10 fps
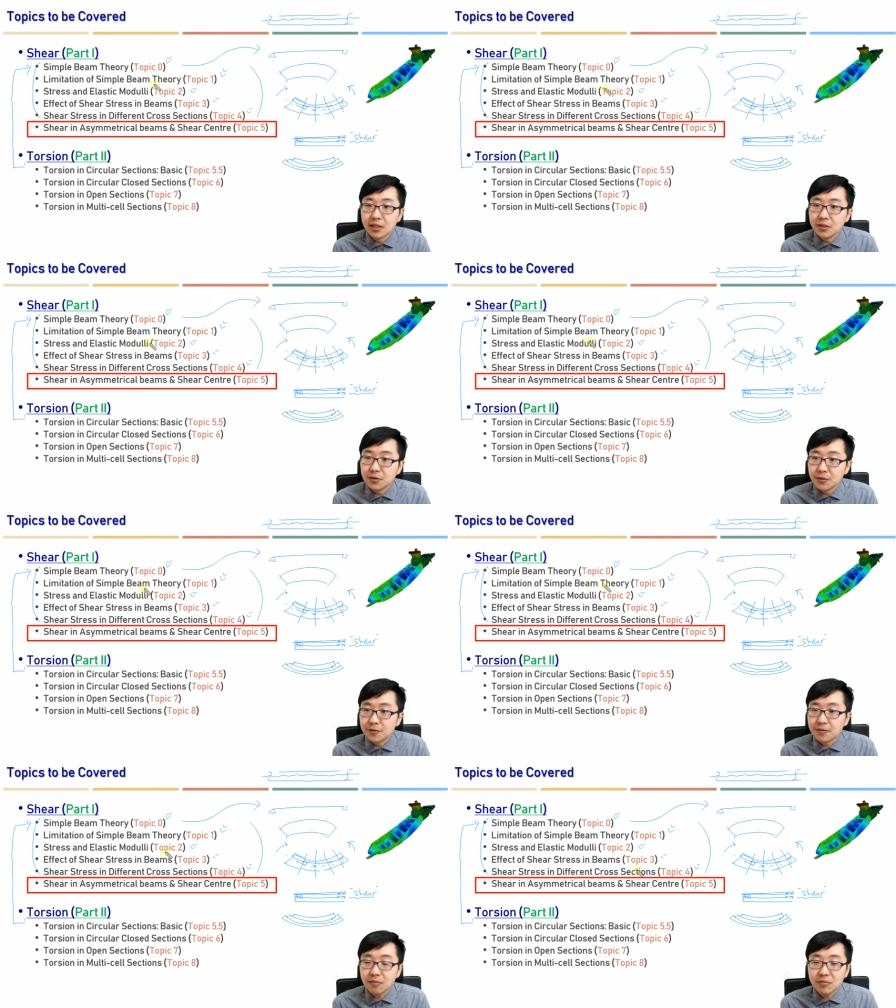So
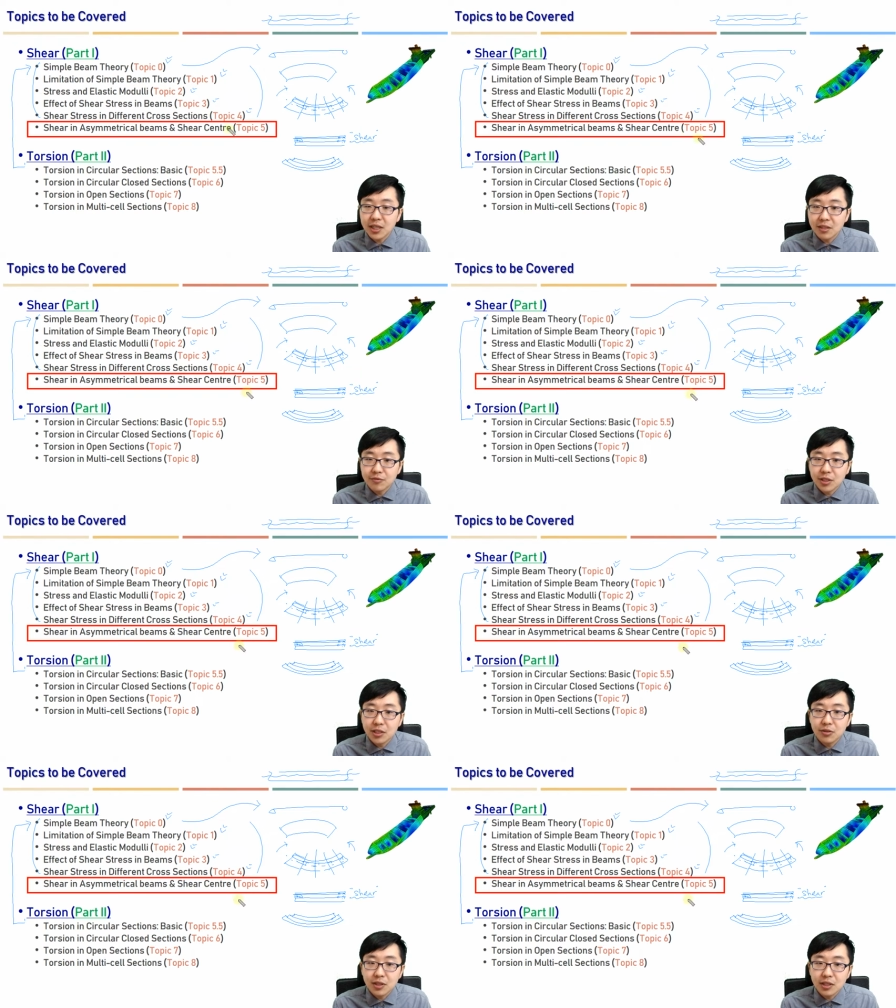from that we
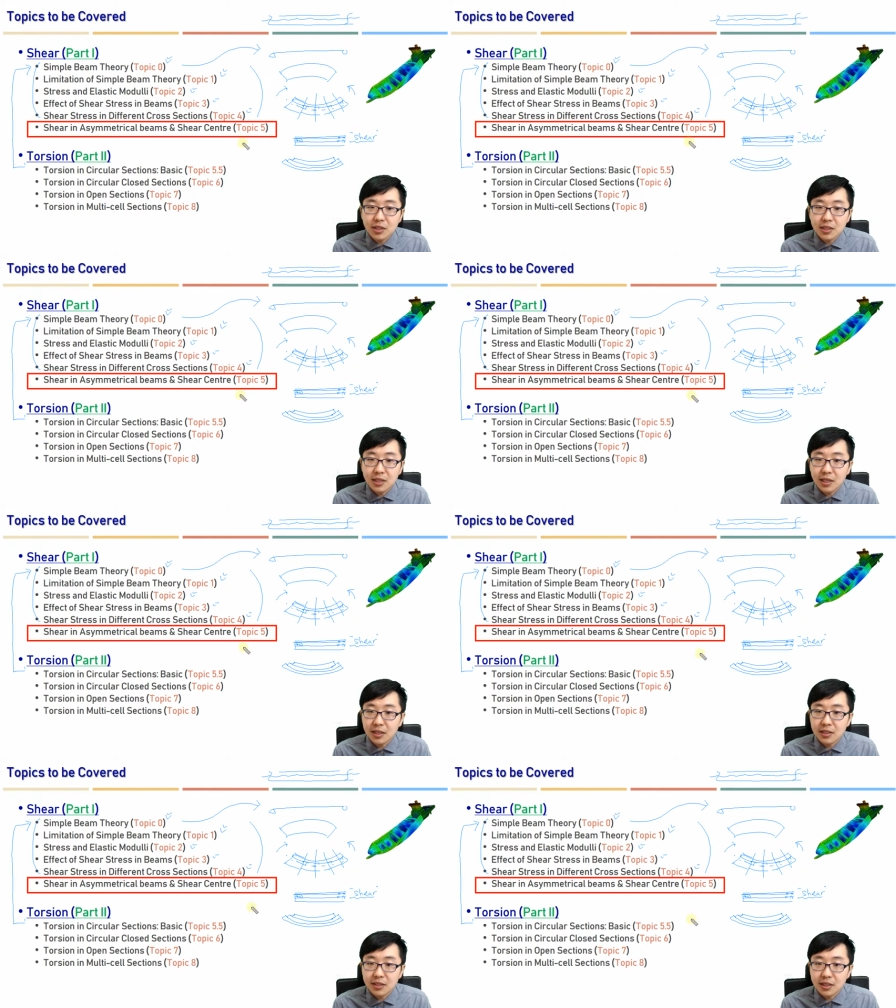need to
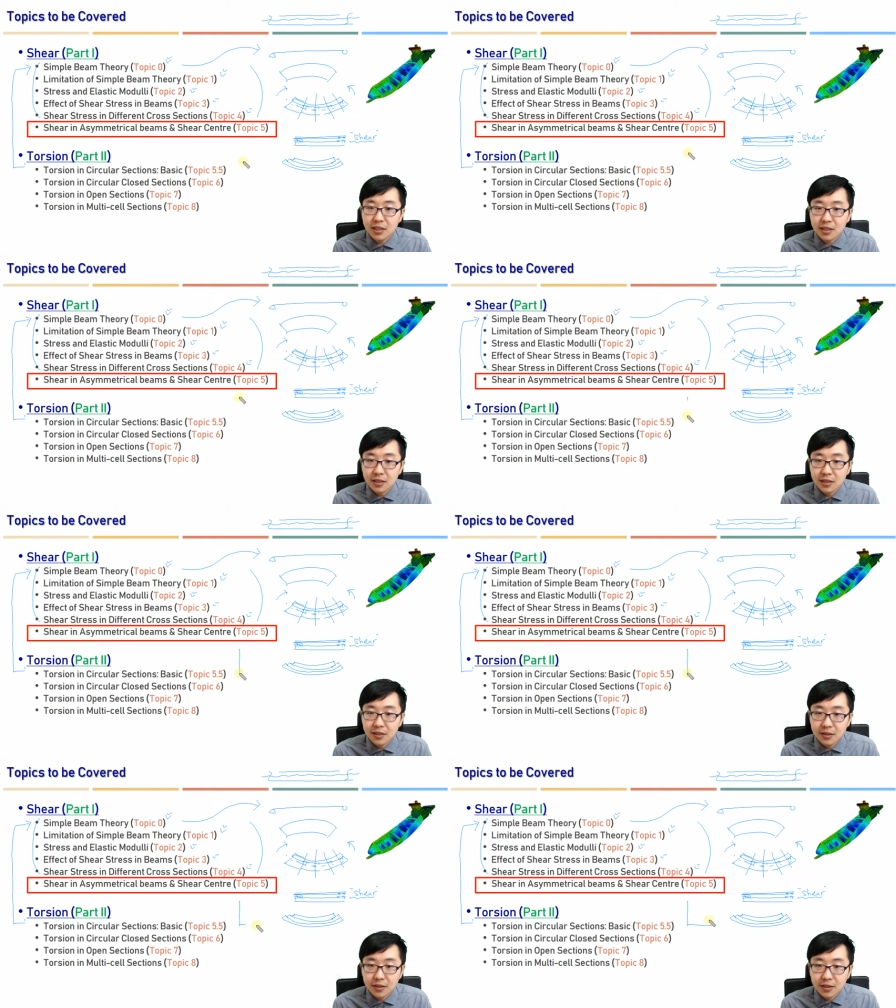understand
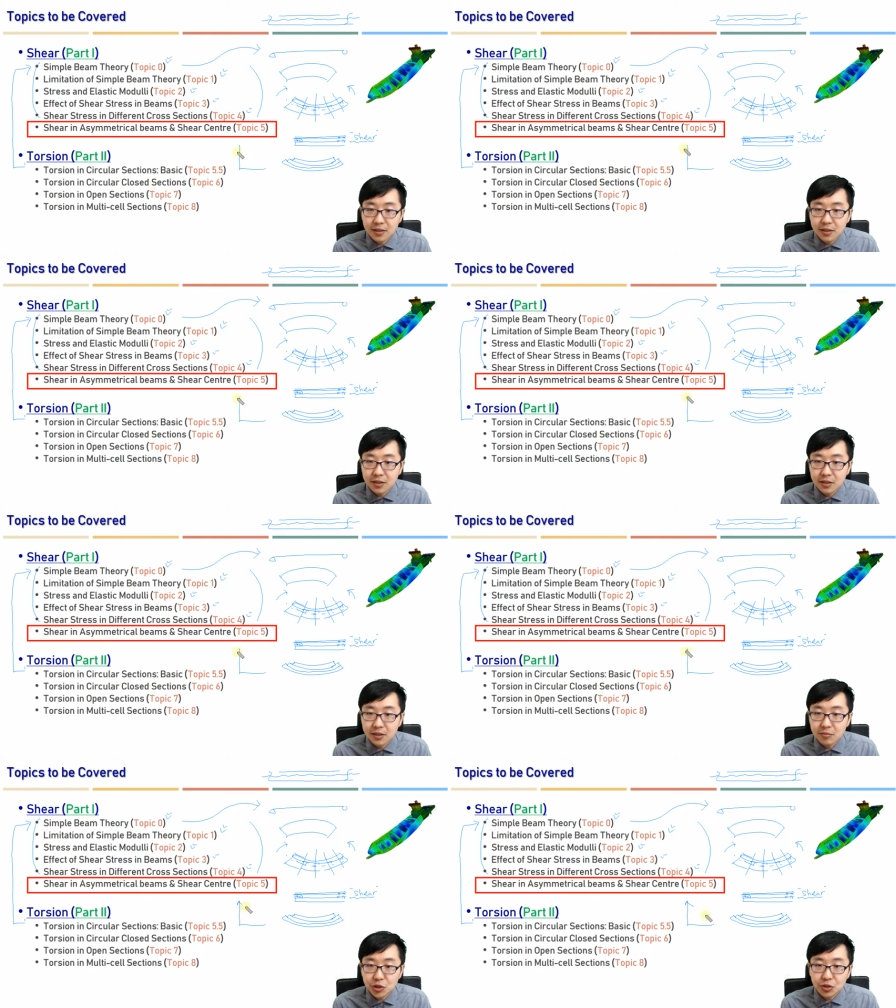
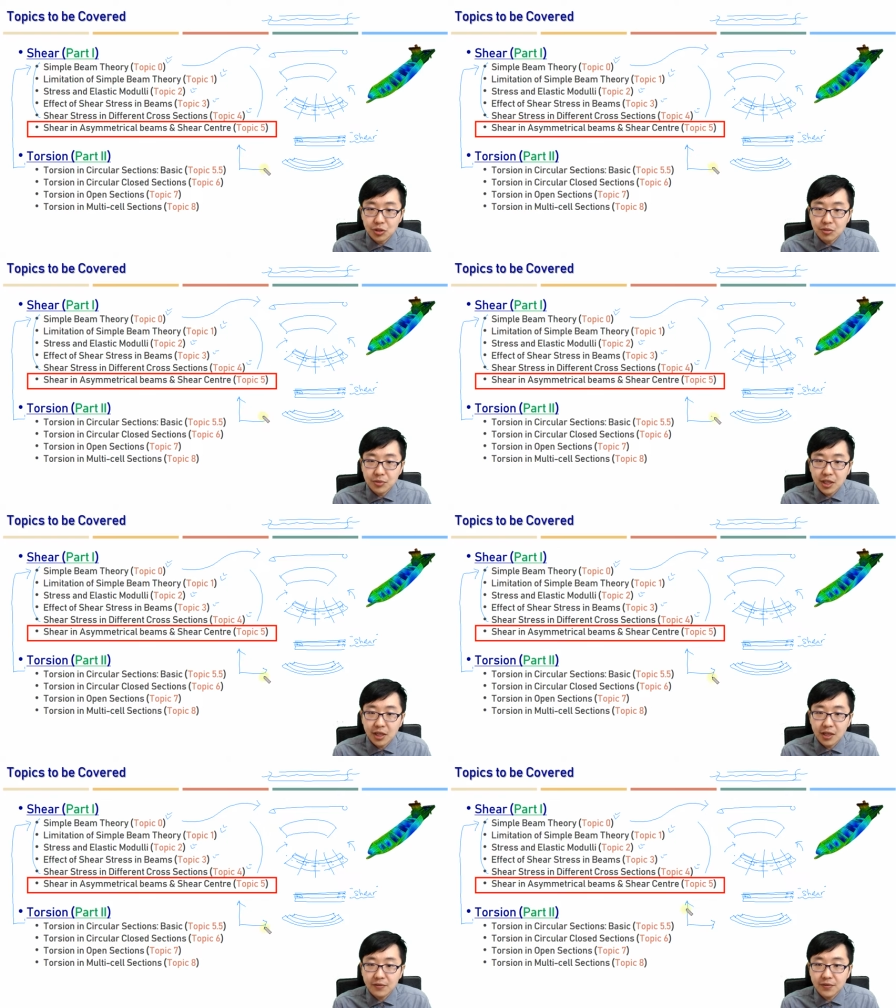the material
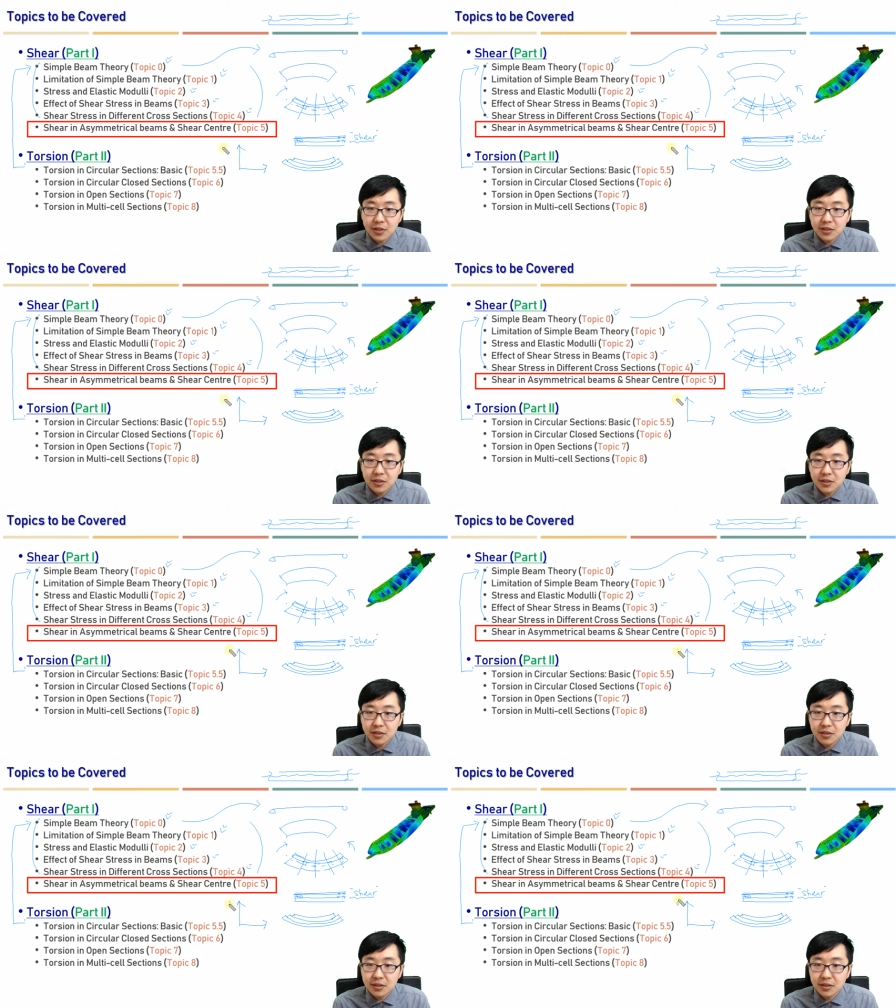behavior,
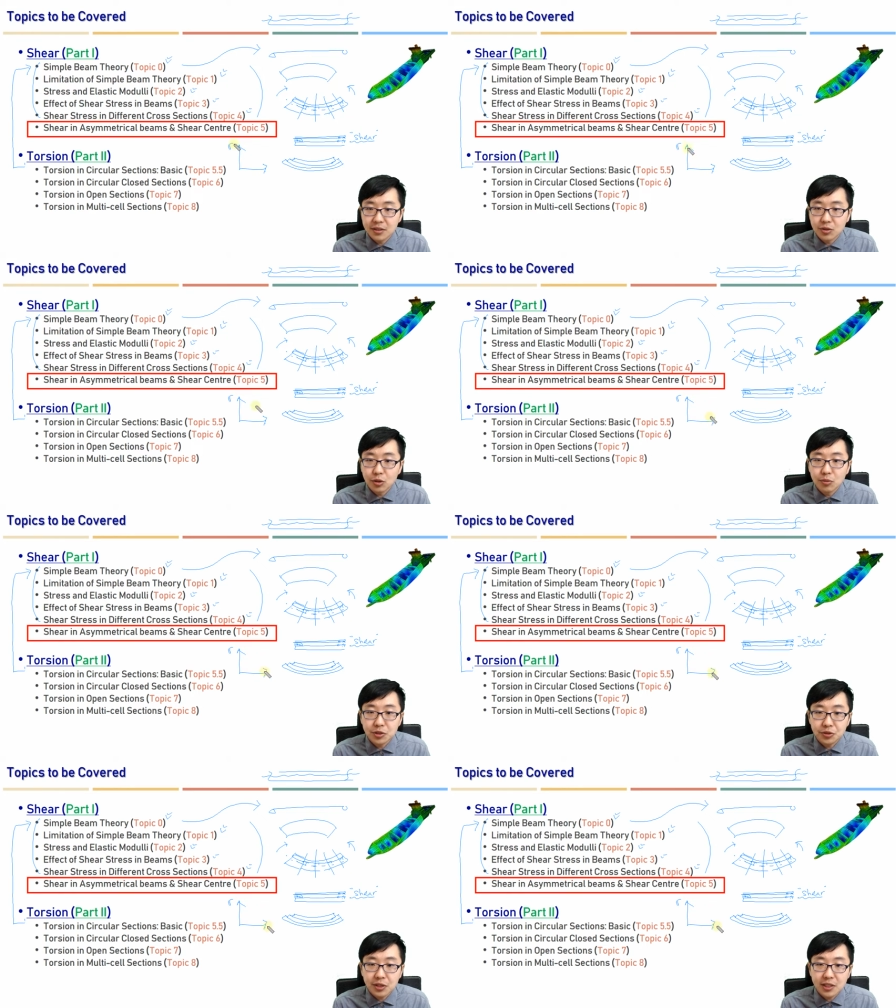normal
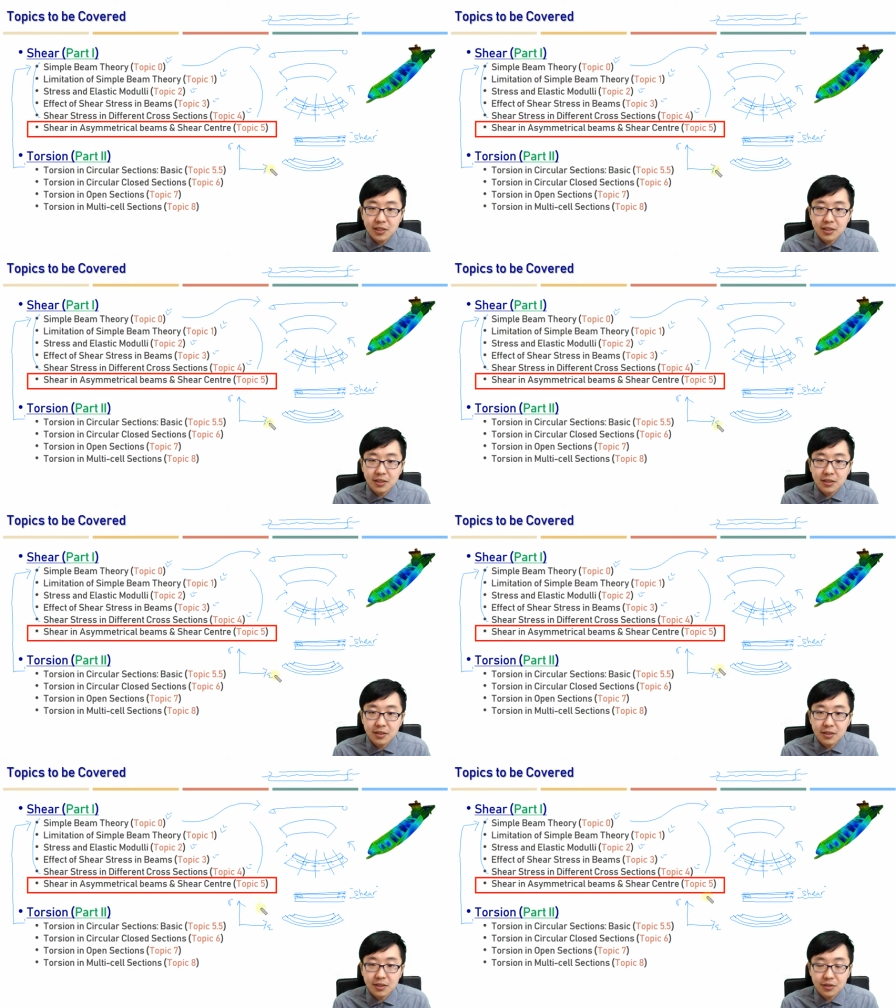stress and
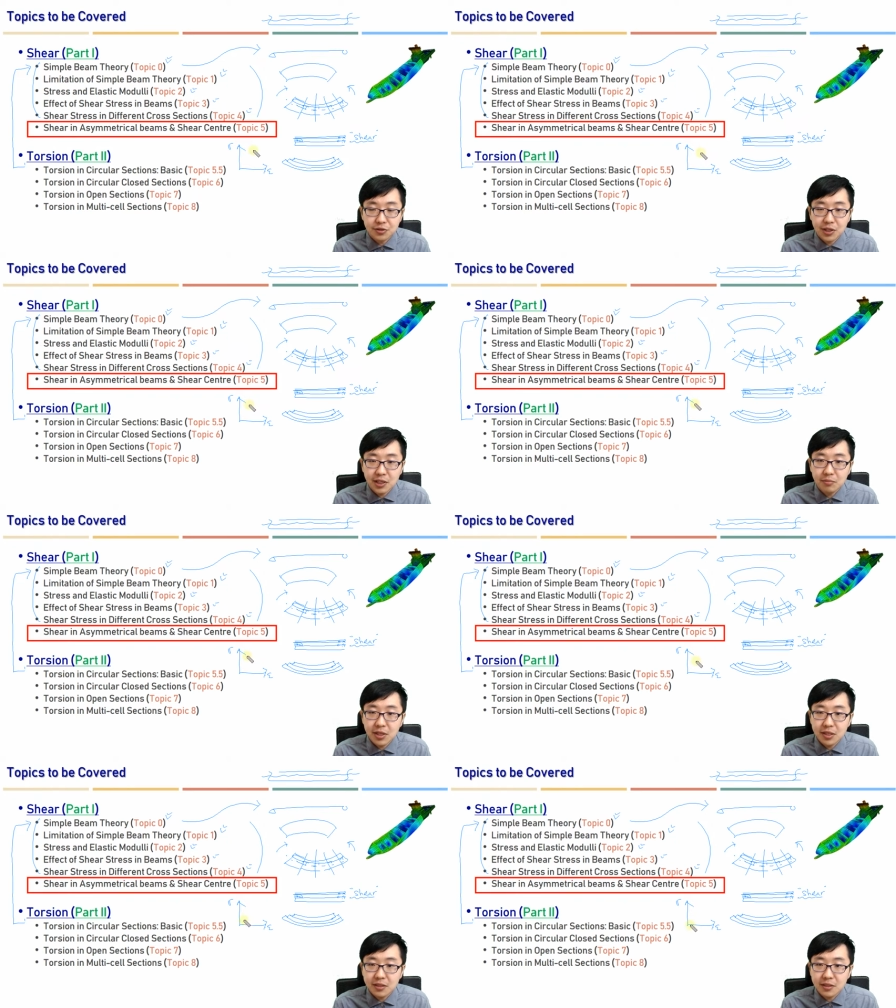strain
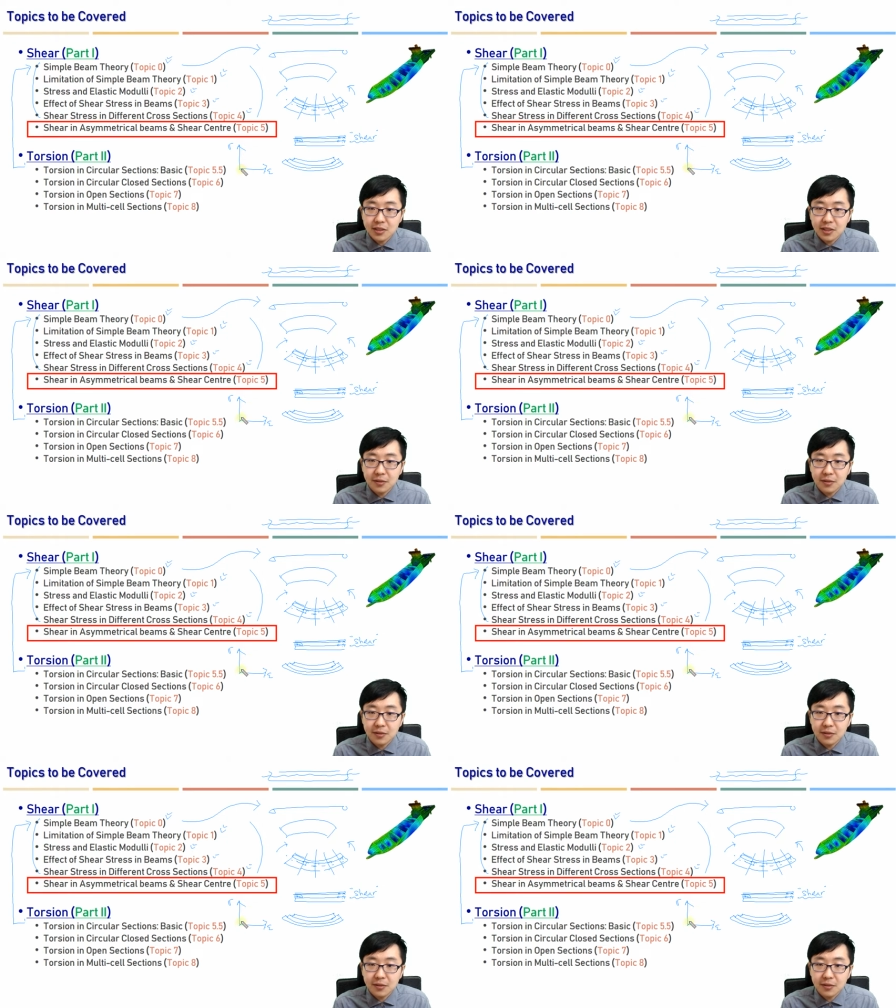methods.